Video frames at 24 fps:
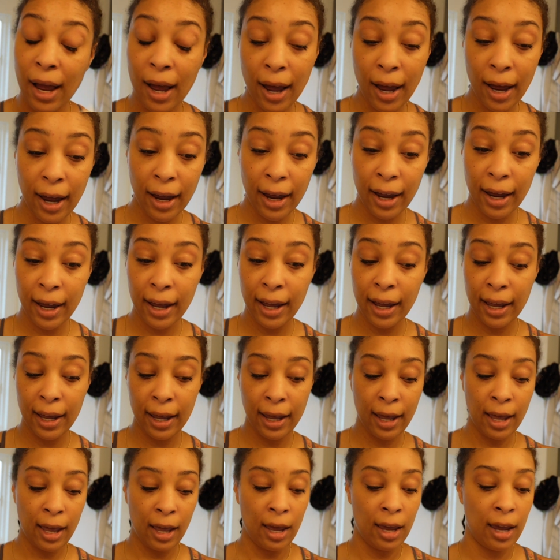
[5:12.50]

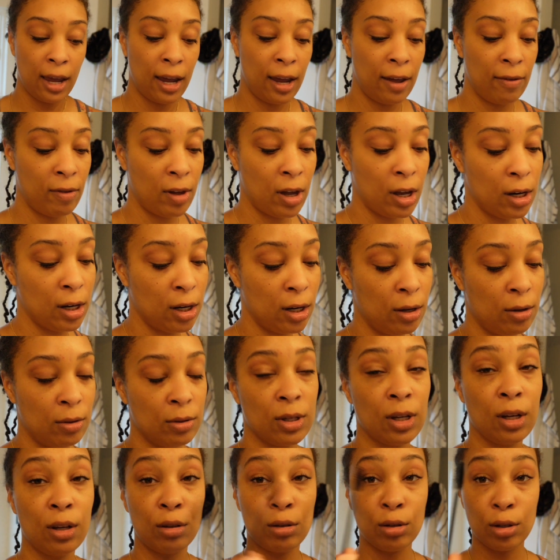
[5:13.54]
eye and then
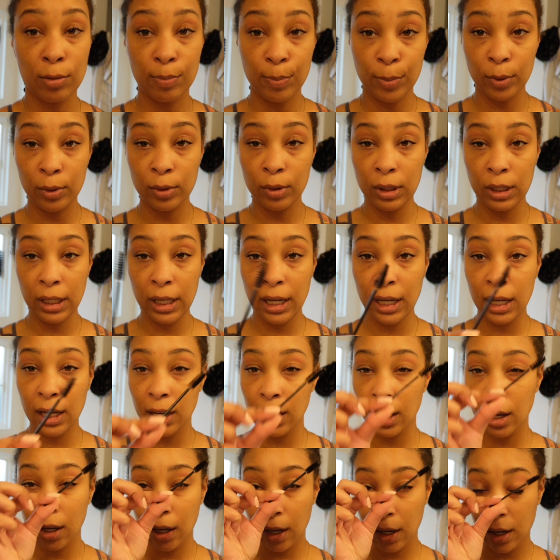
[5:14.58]
use a
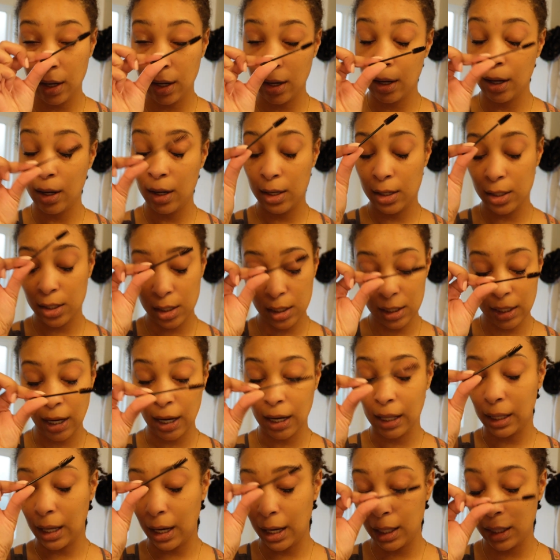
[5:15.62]
spoolie and just
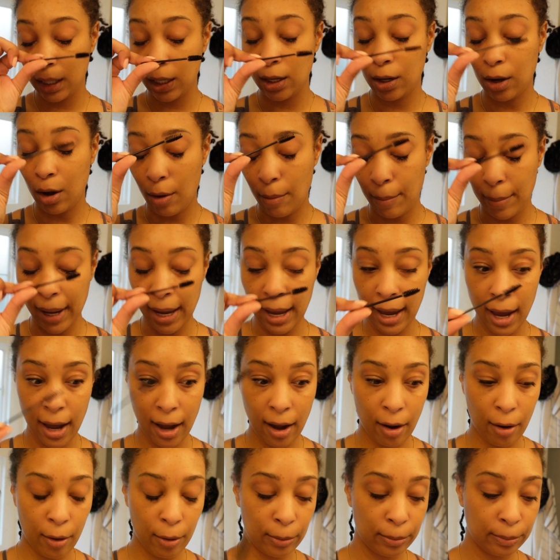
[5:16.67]
like lightly comb it
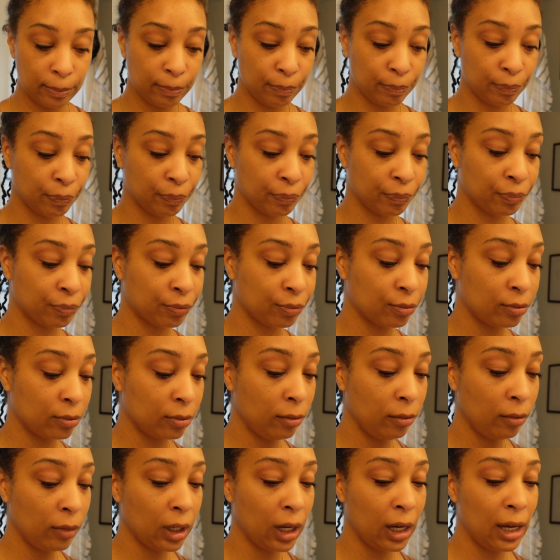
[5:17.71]
out
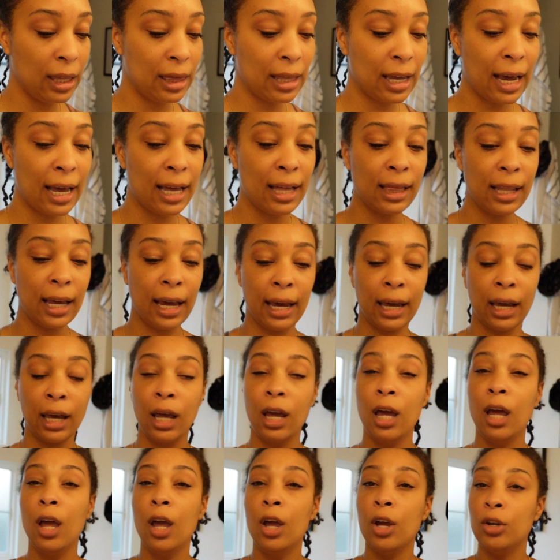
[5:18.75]
and that like
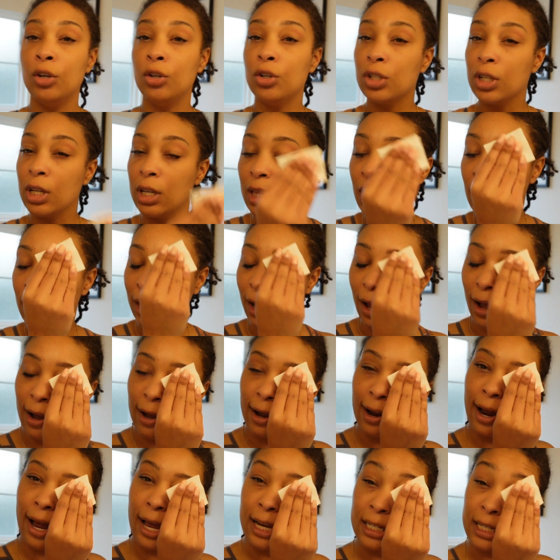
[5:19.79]
usually the
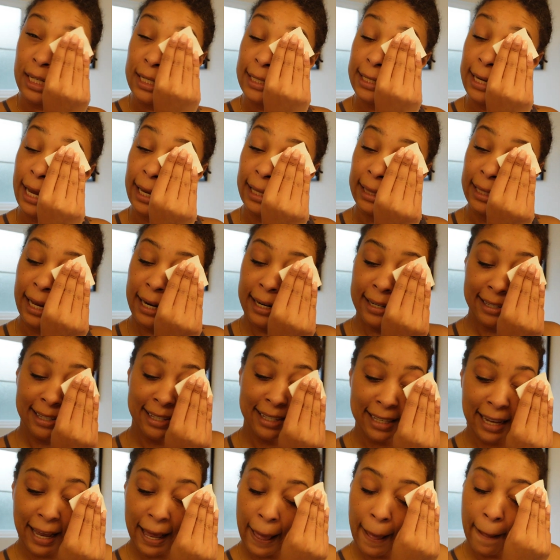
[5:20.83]
longer I just like let it
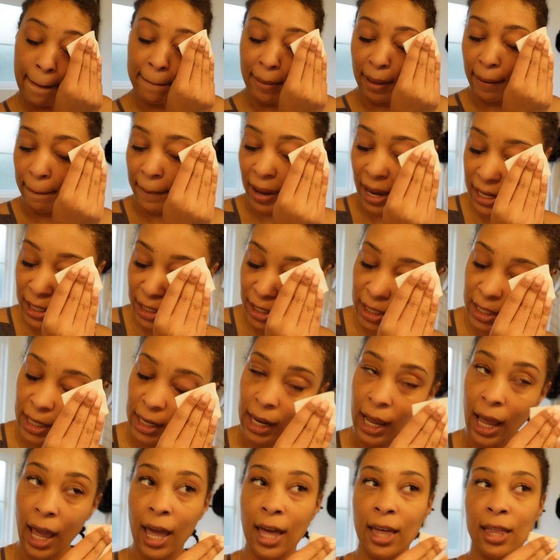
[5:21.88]
sit and be
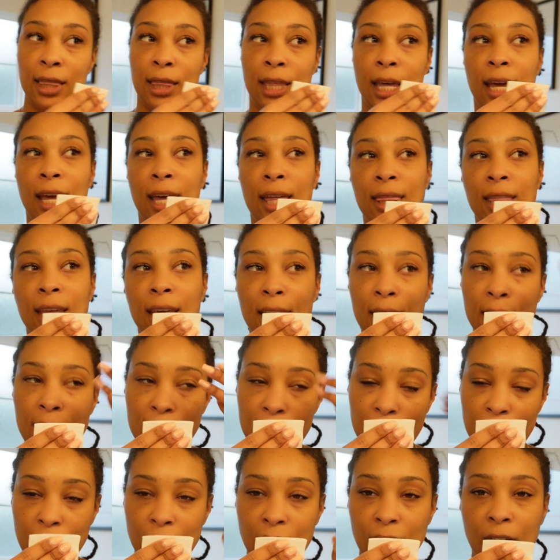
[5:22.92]
patient then the
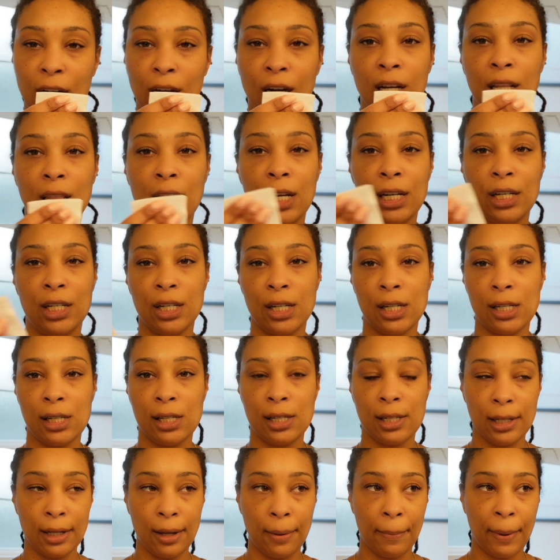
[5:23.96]
easier they
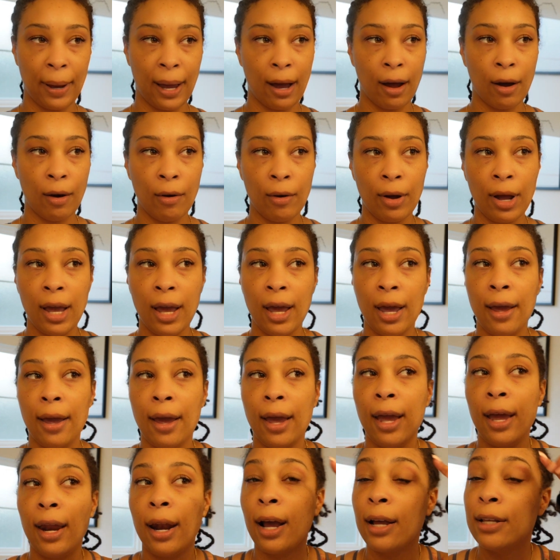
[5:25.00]
just slip out
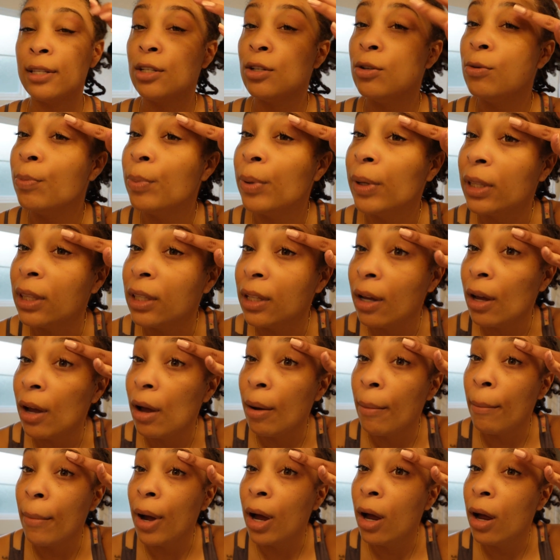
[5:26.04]
and I do put
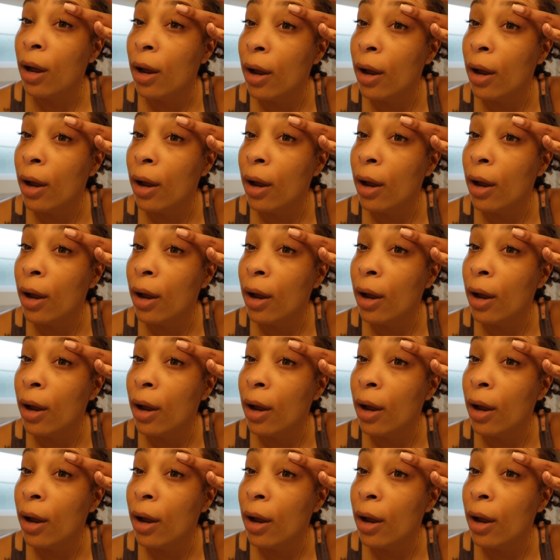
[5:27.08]
them